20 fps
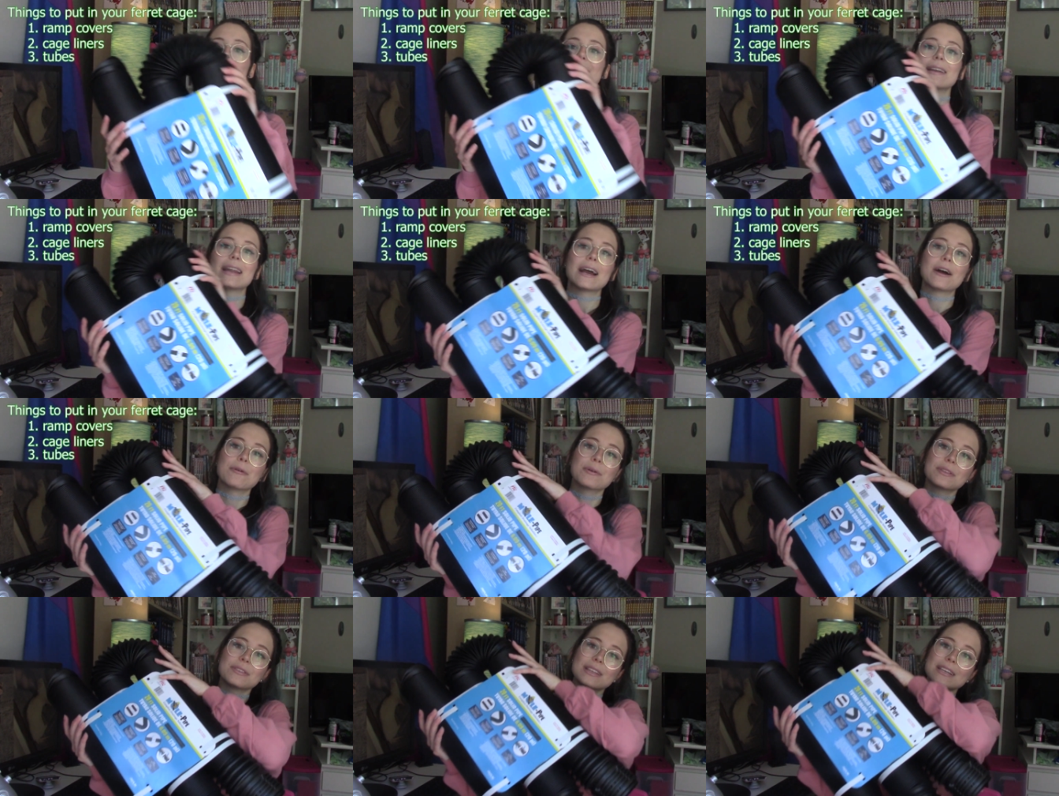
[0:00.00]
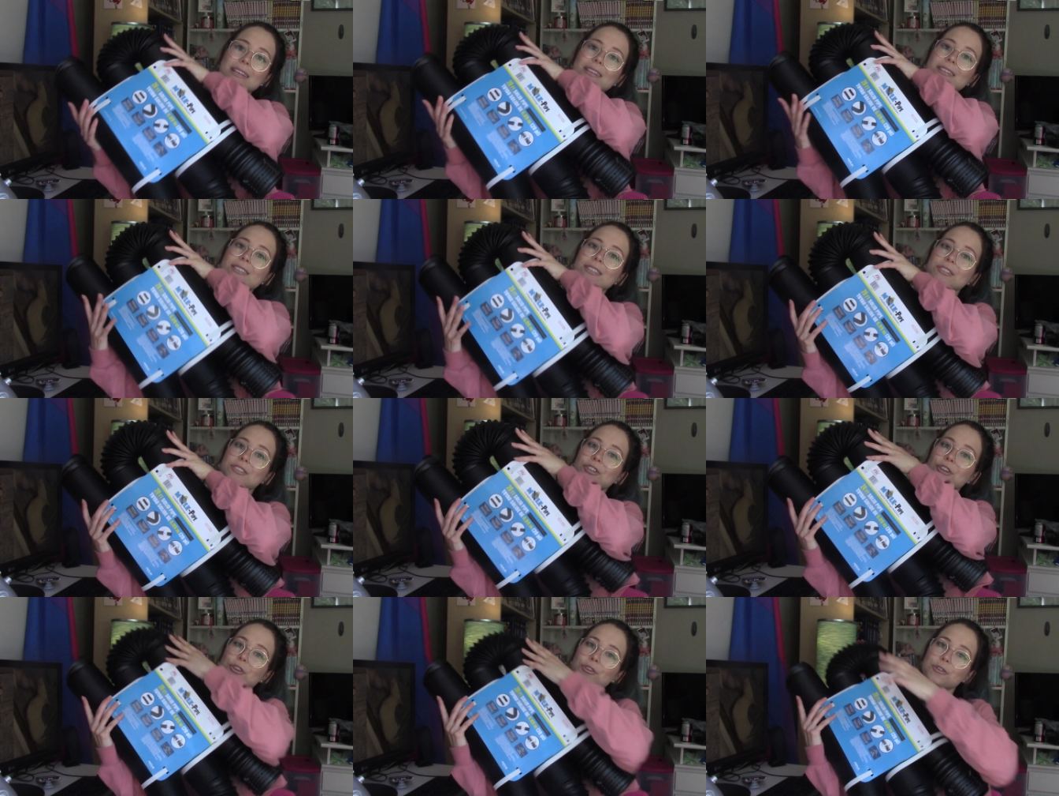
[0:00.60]
Now, these
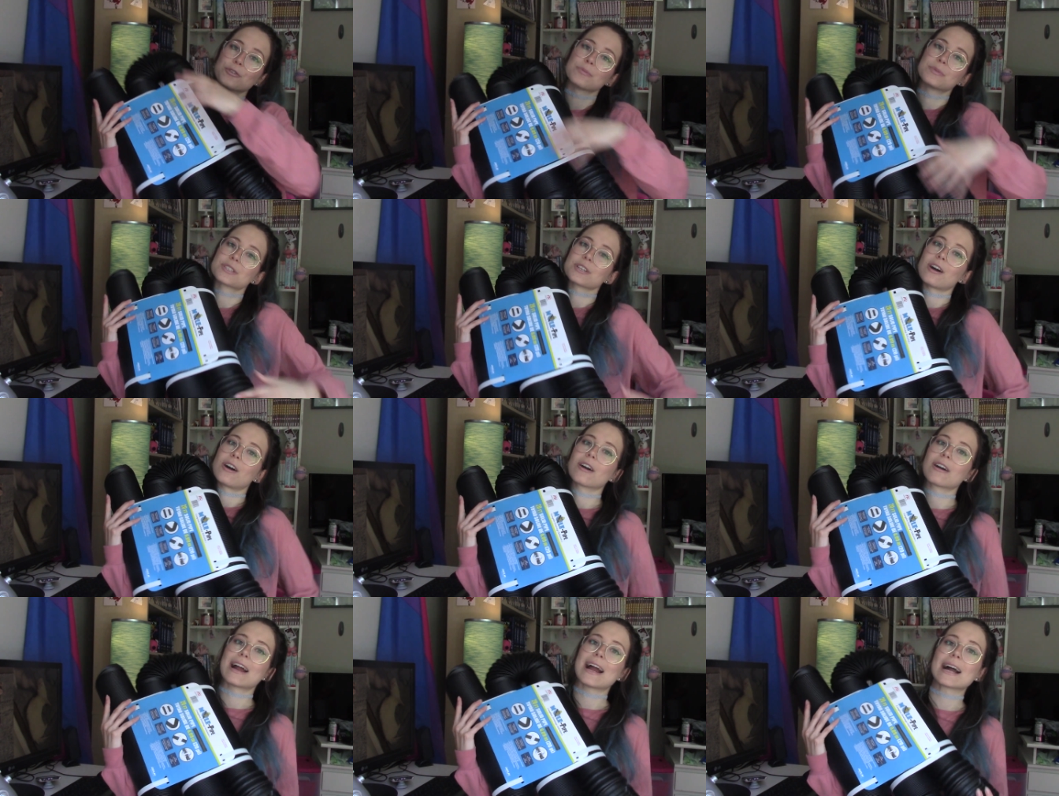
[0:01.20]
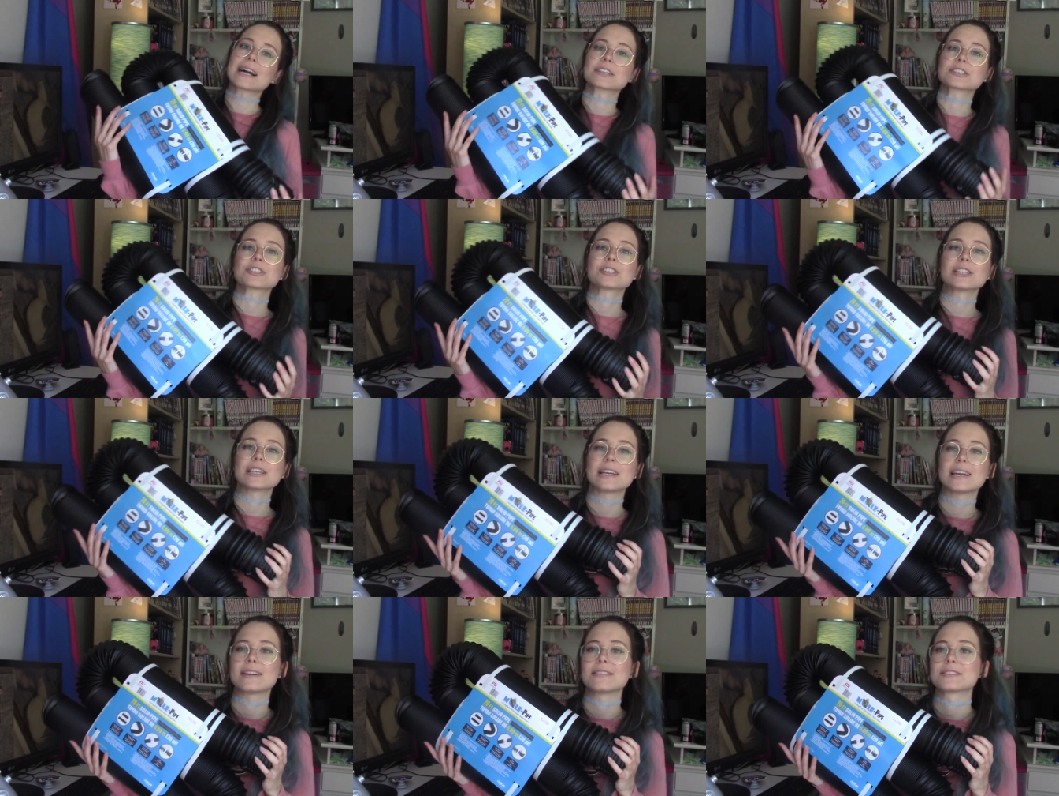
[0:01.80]
tubes are
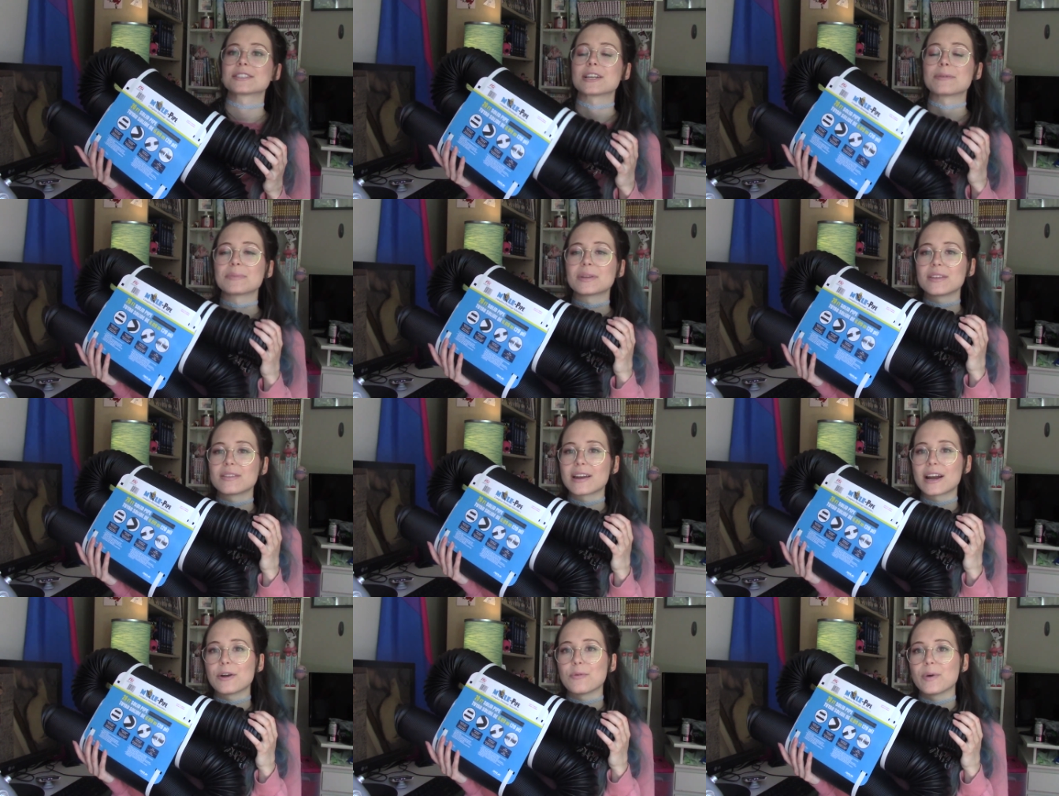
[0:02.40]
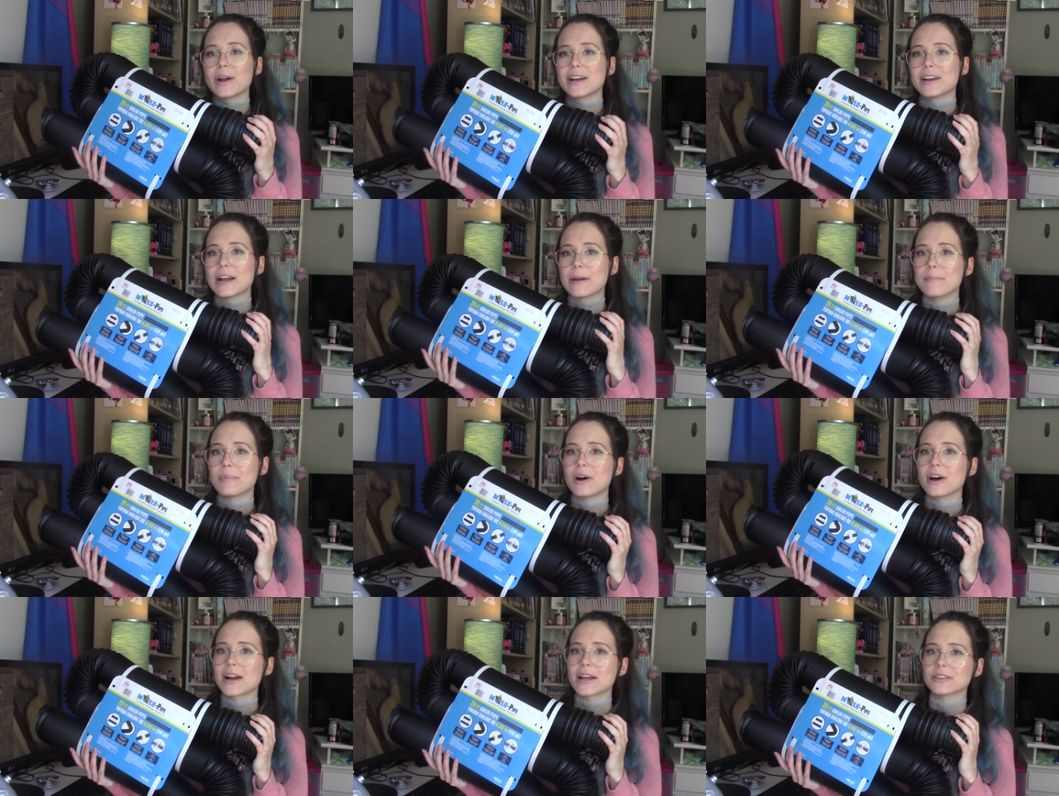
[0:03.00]
actually something that I went and I
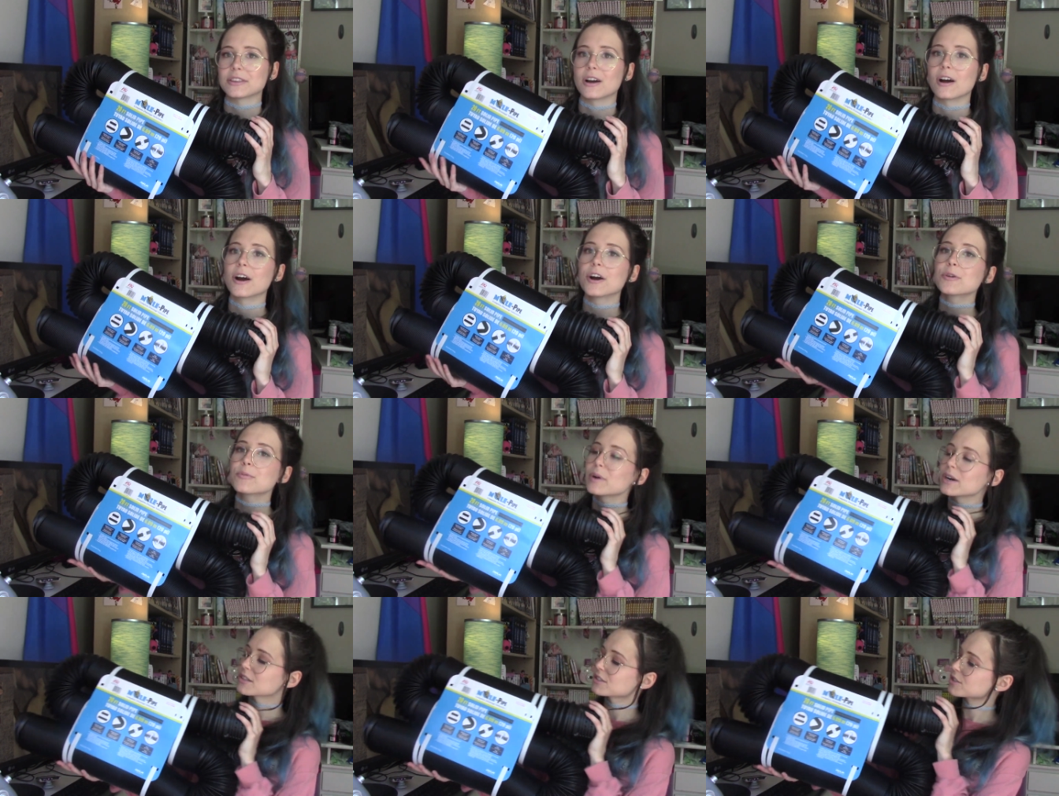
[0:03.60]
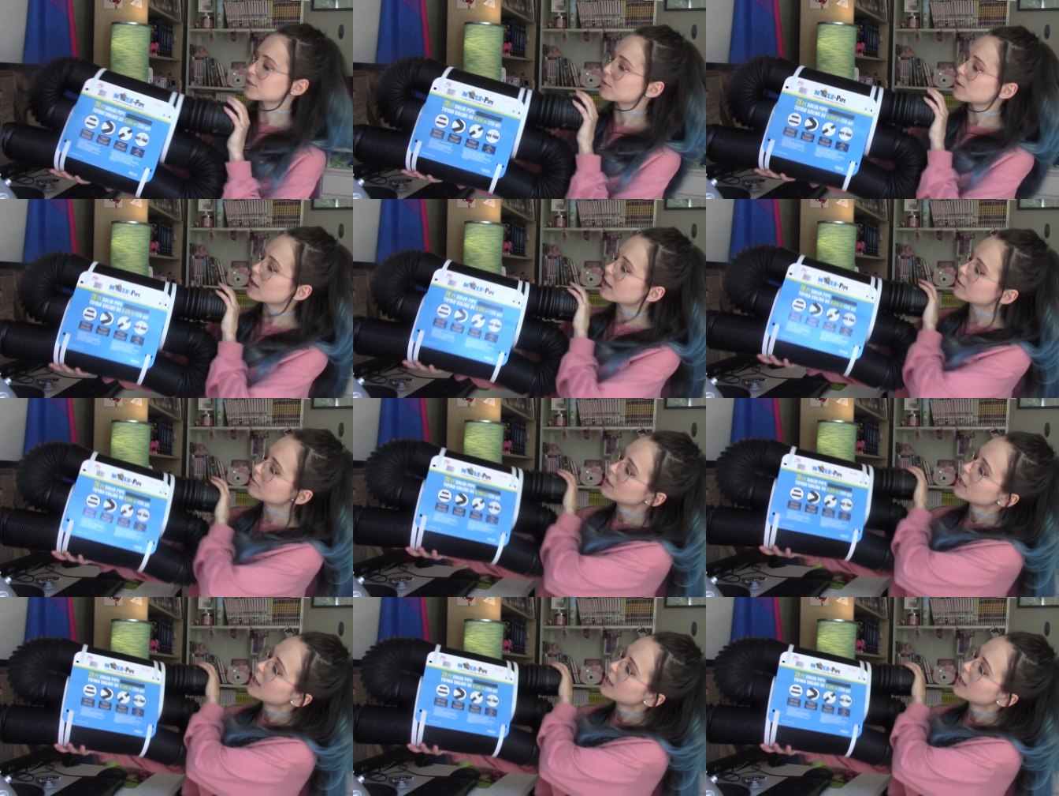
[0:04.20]
bought at the hardware store.